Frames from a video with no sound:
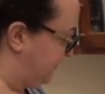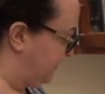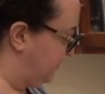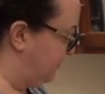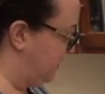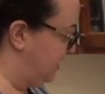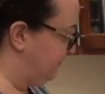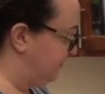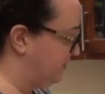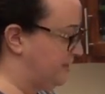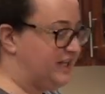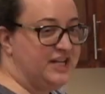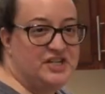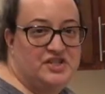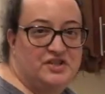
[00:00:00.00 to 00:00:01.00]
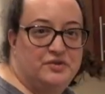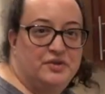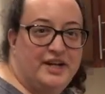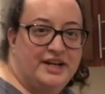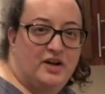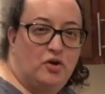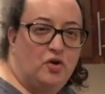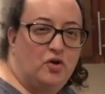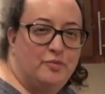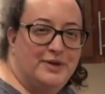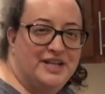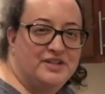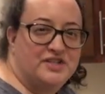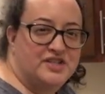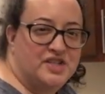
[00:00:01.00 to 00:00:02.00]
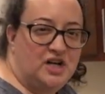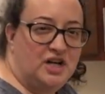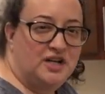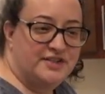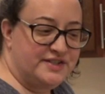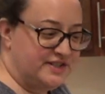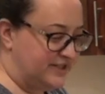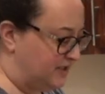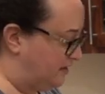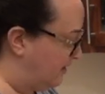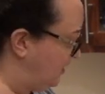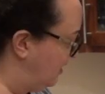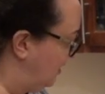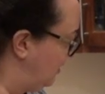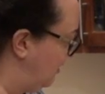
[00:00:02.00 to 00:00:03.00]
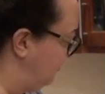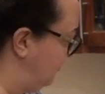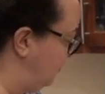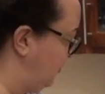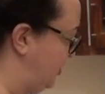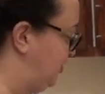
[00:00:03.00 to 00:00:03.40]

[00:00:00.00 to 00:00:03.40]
Whenever we can do like a homemade sauce, we